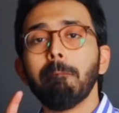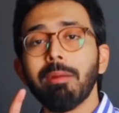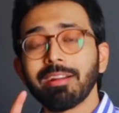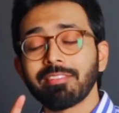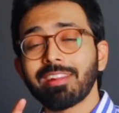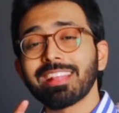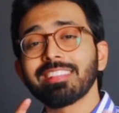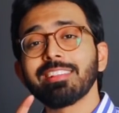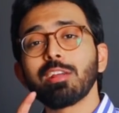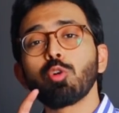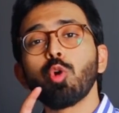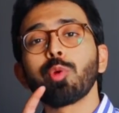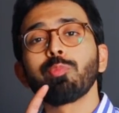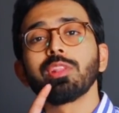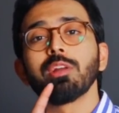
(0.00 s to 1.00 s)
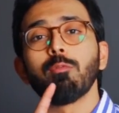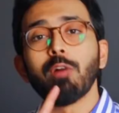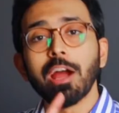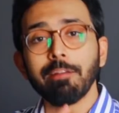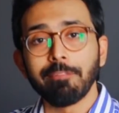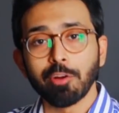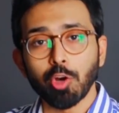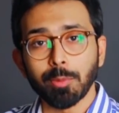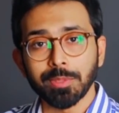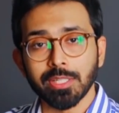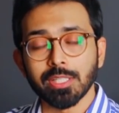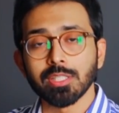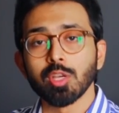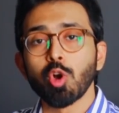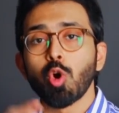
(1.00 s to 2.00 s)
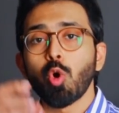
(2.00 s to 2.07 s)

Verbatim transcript: But rather than going with the wide fit options,